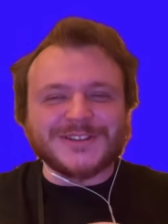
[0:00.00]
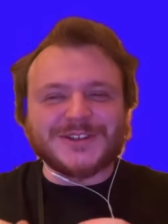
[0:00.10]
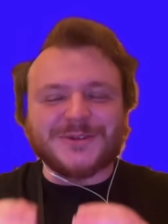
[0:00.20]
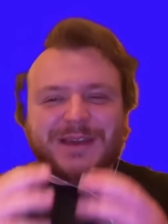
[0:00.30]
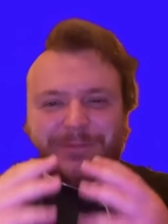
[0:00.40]

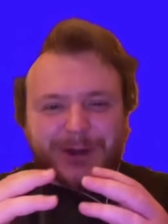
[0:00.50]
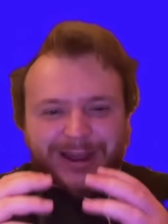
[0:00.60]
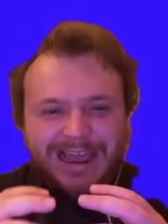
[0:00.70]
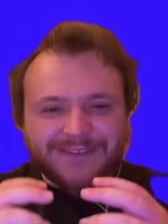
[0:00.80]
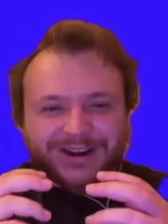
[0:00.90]
to him
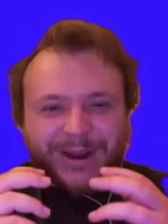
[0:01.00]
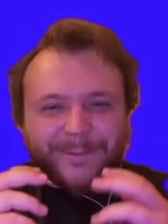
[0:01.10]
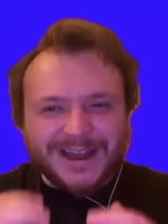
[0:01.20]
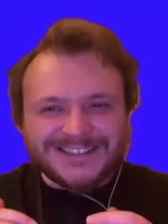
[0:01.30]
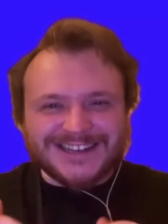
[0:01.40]
not having a
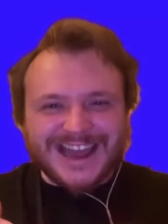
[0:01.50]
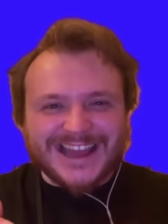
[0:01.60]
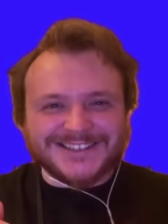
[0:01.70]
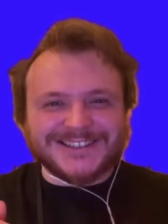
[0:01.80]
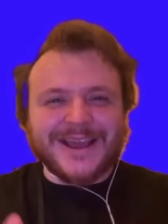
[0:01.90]

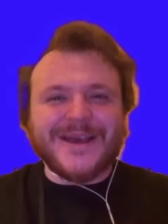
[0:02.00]
mustache.